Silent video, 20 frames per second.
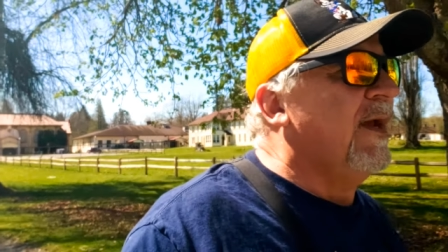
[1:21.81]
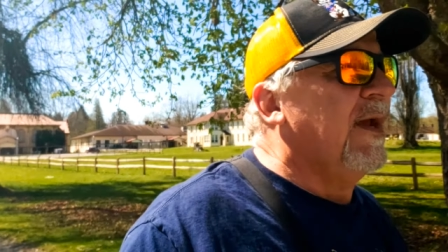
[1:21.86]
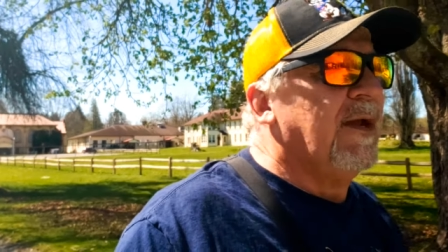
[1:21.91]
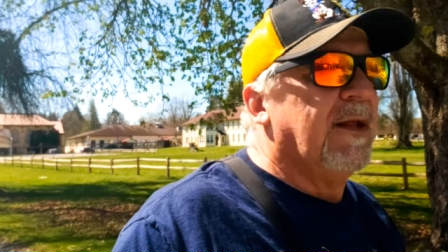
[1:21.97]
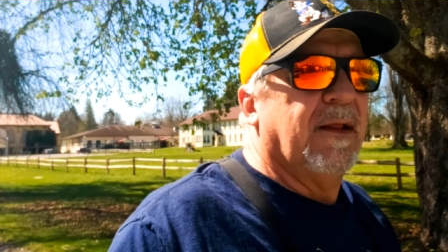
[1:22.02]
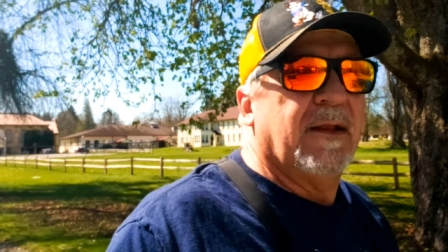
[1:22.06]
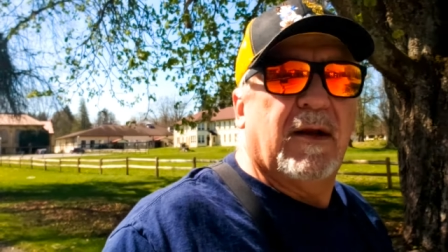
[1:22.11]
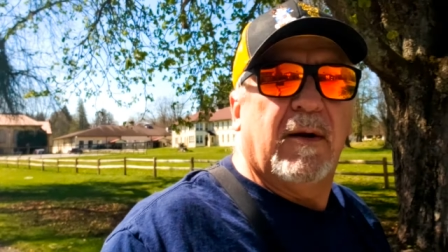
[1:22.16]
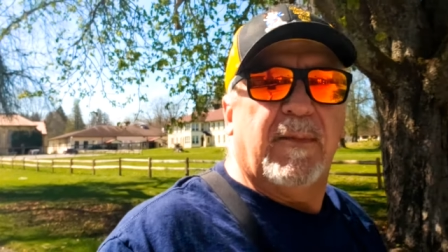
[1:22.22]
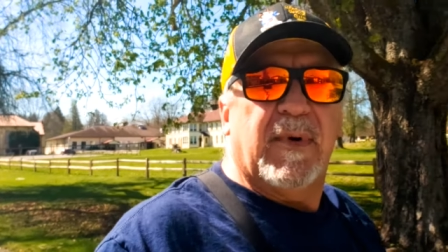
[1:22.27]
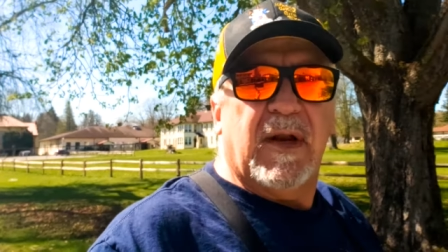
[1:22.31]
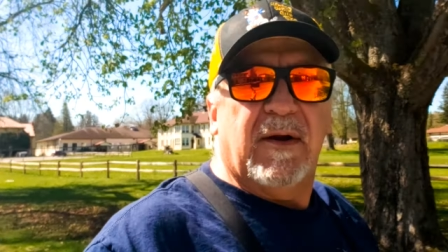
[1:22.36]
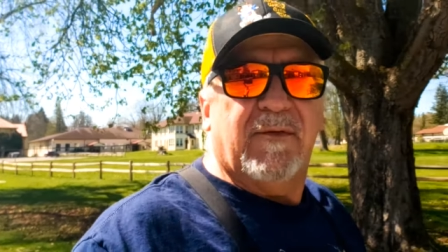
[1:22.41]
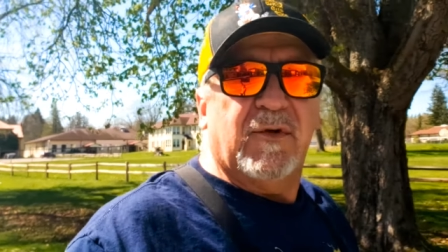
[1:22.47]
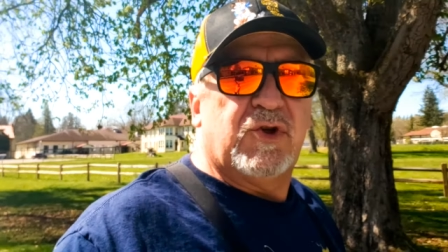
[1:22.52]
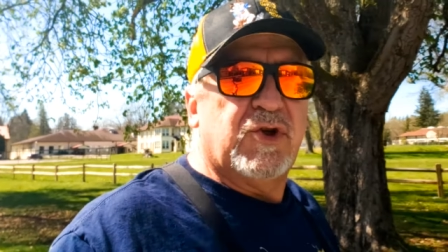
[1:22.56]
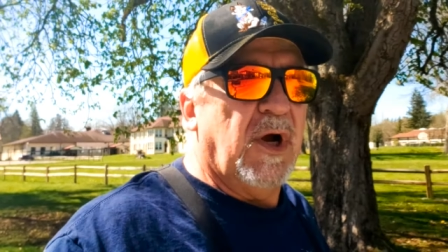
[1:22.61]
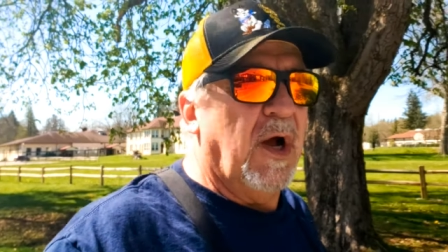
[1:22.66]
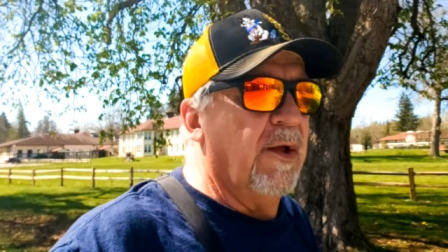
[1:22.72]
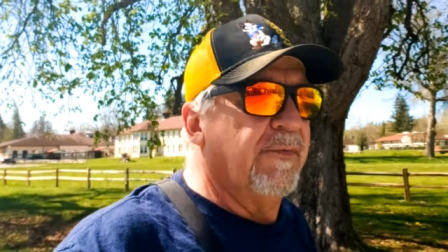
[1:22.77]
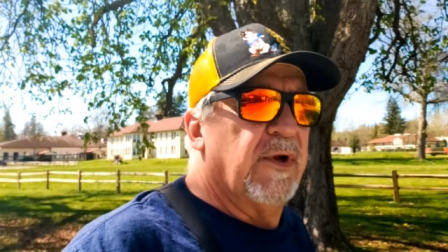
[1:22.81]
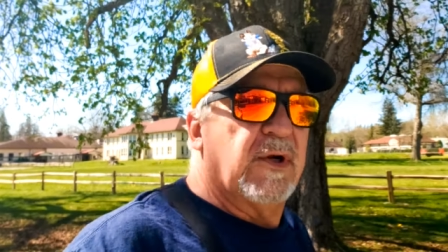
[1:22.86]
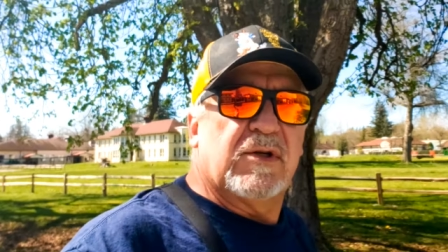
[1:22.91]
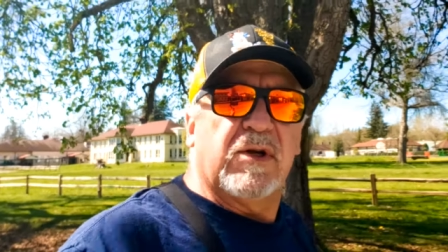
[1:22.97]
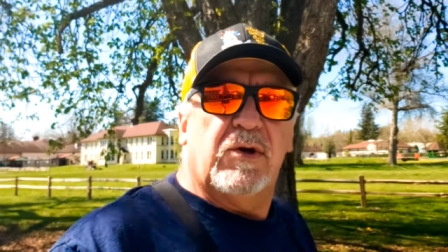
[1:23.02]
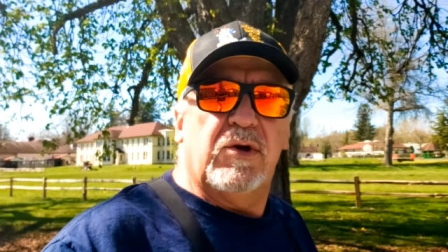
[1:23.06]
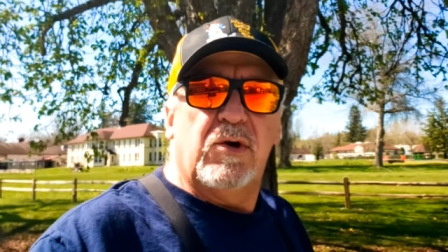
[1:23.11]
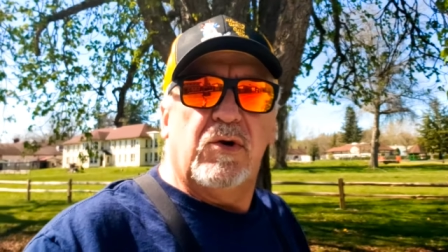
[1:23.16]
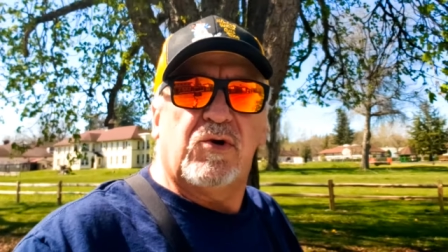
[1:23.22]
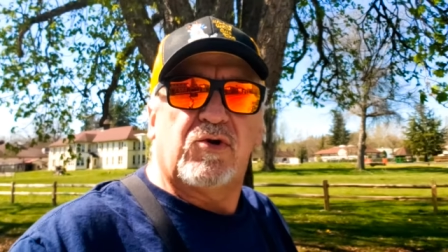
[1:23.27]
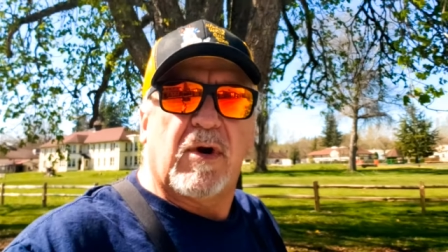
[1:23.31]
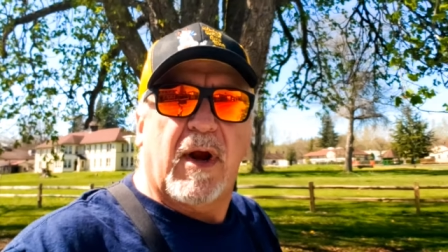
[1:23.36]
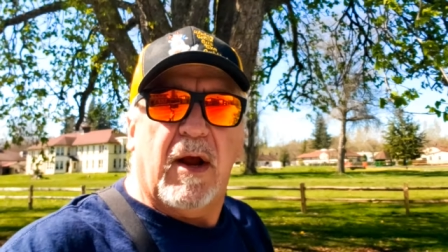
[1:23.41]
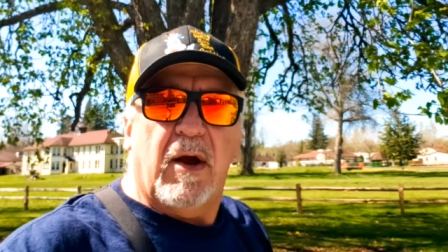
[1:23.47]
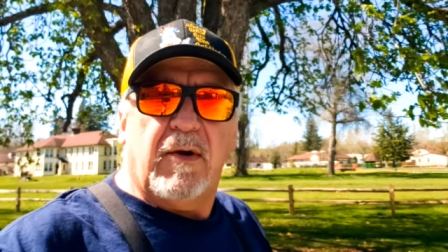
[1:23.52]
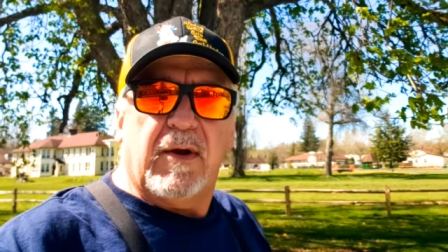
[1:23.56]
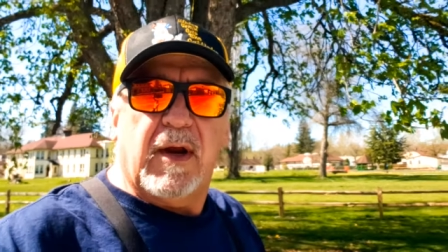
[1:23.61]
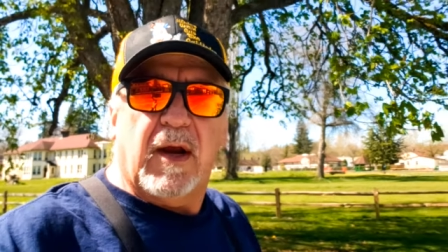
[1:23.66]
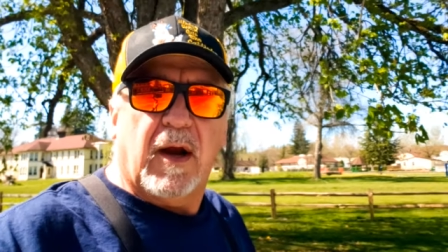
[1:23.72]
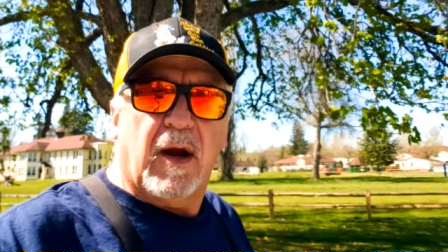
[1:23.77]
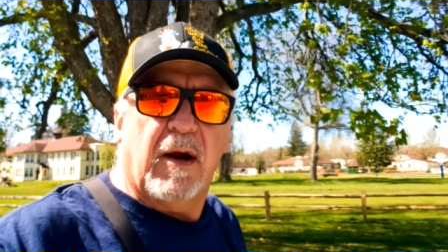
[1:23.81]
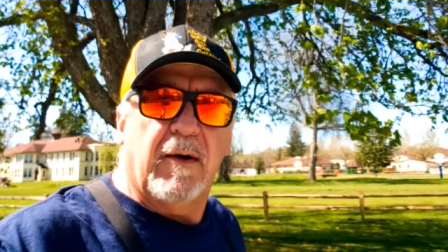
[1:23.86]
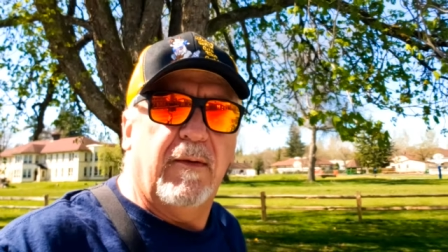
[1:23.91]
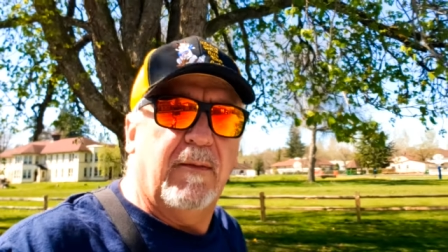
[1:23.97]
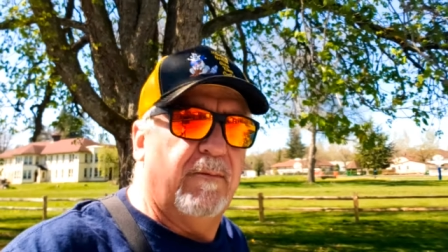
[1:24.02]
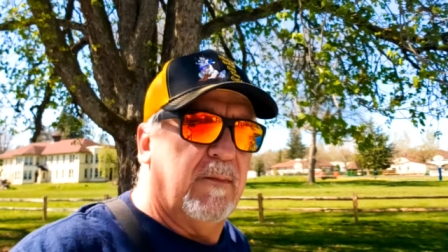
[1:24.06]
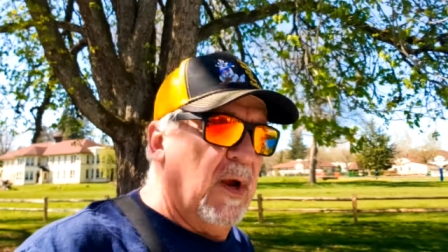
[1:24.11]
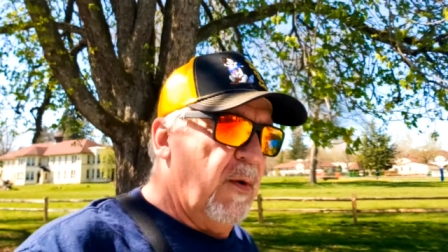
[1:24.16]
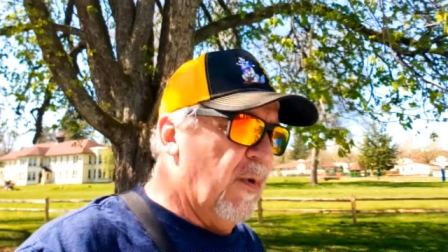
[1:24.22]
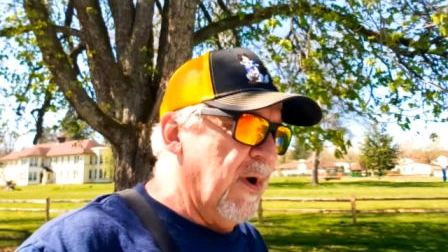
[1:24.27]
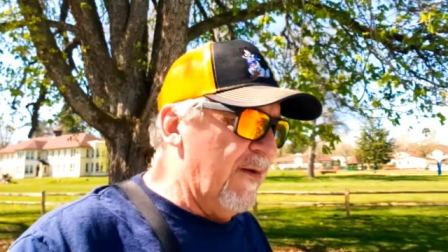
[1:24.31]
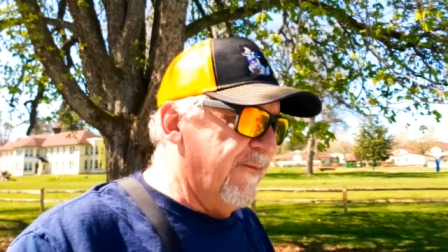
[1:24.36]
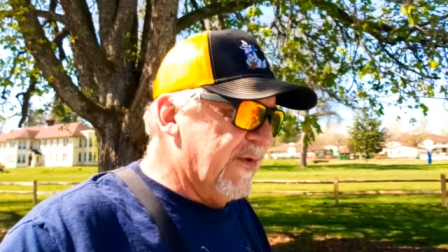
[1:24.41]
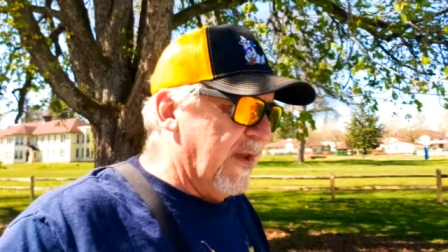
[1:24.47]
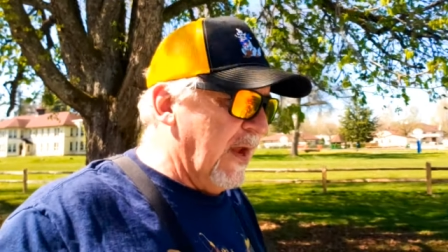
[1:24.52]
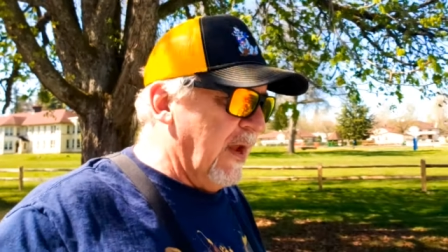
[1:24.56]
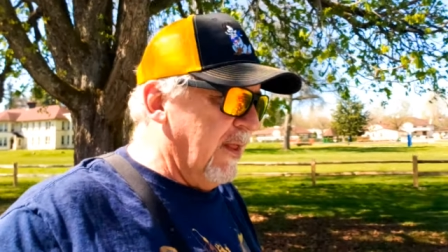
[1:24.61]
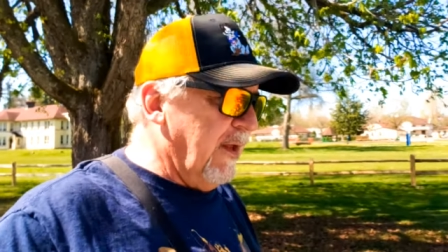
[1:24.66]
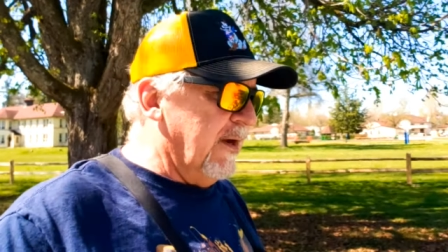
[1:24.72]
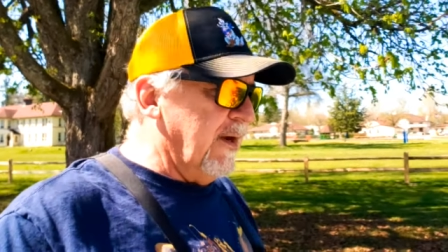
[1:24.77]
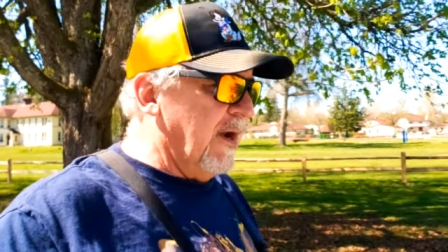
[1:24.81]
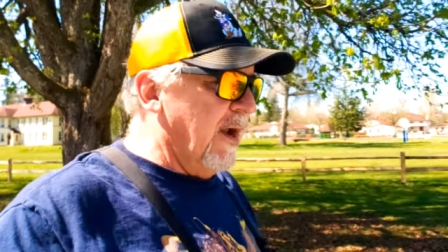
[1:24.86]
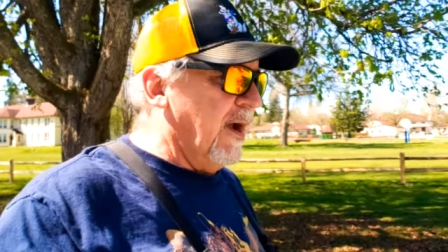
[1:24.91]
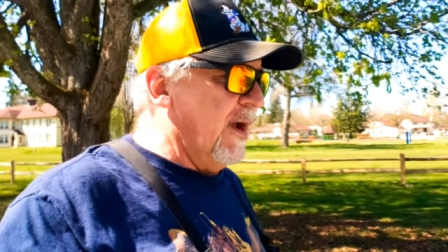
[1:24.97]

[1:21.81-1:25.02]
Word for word: take a little bit of a jaunt. There's a new trail here. My wife Kelly and